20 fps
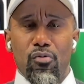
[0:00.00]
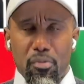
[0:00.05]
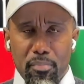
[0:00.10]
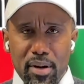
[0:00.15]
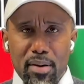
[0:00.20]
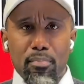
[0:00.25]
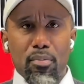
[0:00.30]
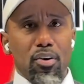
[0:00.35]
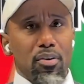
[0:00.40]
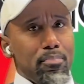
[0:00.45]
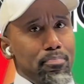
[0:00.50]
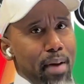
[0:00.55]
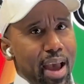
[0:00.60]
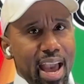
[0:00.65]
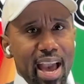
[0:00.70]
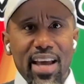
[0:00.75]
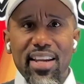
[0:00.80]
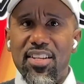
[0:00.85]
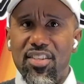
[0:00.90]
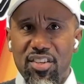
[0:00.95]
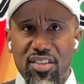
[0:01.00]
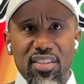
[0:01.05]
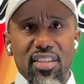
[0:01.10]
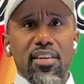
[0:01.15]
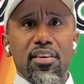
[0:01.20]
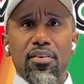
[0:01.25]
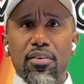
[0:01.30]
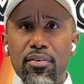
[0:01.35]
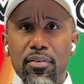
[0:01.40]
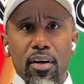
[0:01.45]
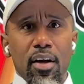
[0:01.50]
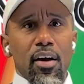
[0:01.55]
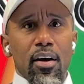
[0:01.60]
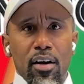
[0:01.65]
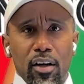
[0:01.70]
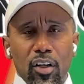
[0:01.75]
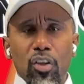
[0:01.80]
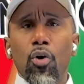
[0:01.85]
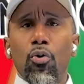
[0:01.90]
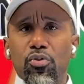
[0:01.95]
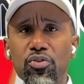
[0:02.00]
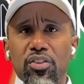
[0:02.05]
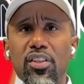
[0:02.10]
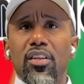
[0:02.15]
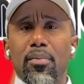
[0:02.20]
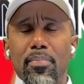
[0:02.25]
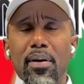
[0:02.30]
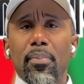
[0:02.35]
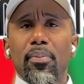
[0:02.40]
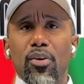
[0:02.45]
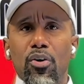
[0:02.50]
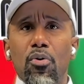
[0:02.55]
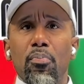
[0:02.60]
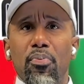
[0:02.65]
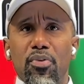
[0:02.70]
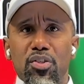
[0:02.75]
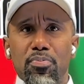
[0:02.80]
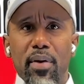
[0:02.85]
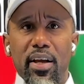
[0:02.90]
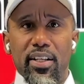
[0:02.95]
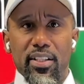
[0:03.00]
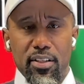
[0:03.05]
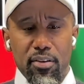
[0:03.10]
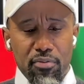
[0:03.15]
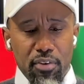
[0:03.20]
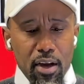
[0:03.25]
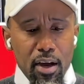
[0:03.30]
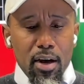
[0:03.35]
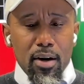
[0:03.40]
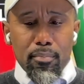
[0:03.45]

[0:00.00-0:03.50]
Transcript: Remember, bad is still close to the biblical perspective,